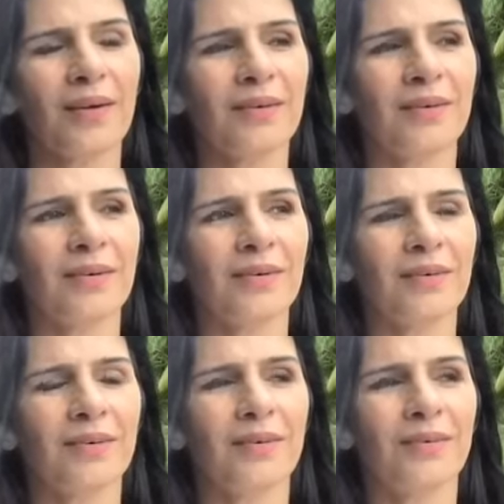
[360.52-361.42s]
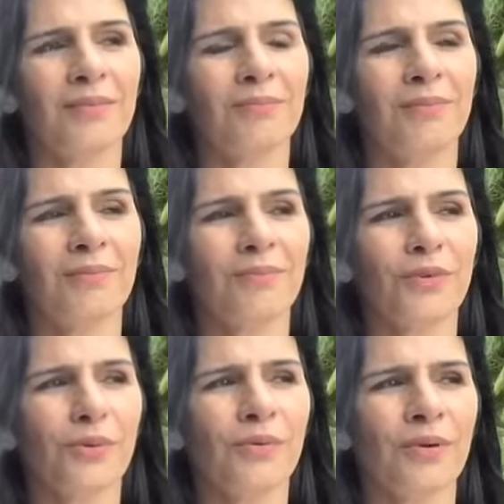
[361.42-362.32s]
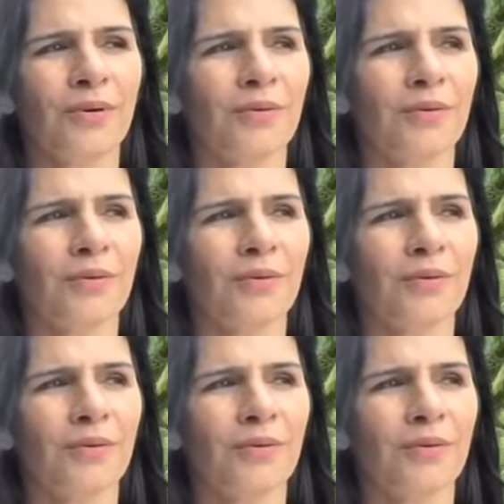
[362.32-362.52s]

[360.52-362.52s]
uh, uh, you know,